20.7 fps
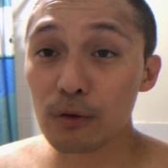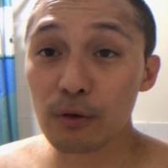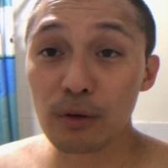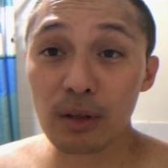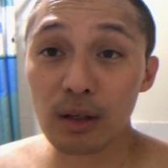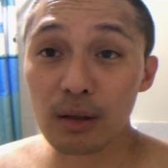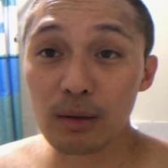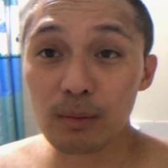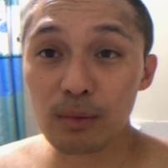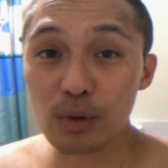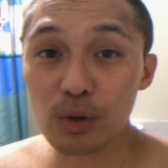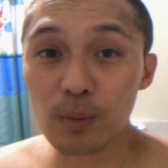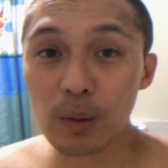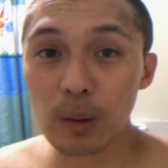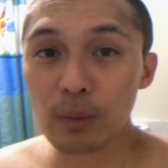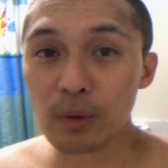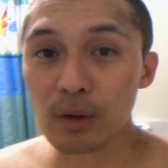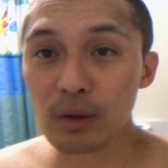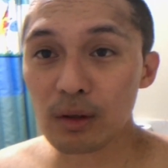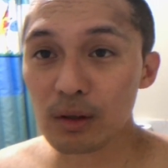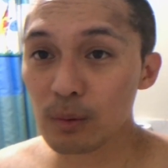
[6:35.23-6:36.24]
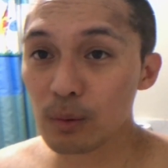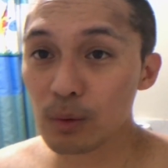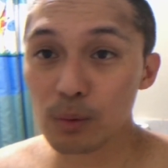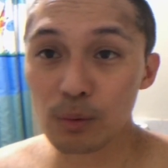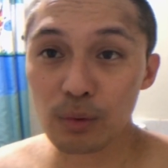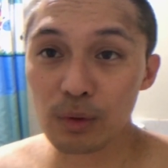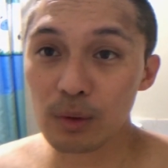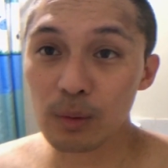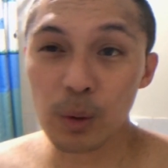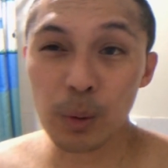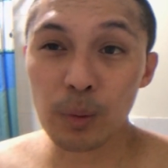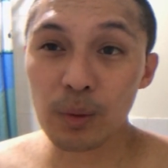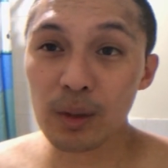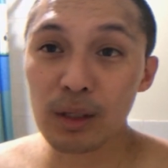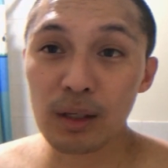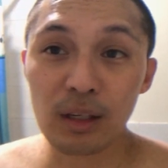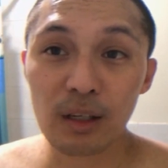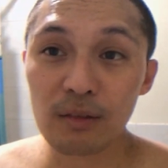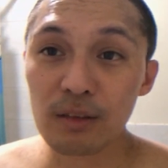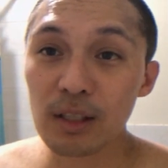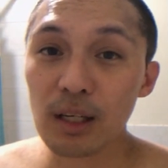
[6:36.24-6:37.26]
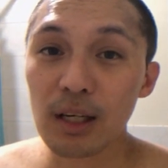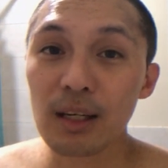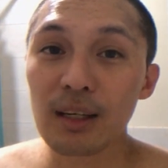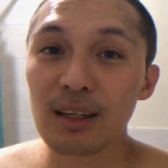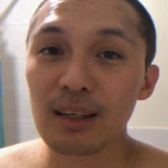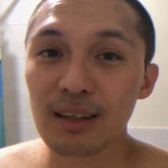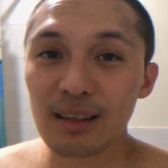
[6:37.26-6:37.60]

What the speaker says: for that newspaper, and we would read it every day.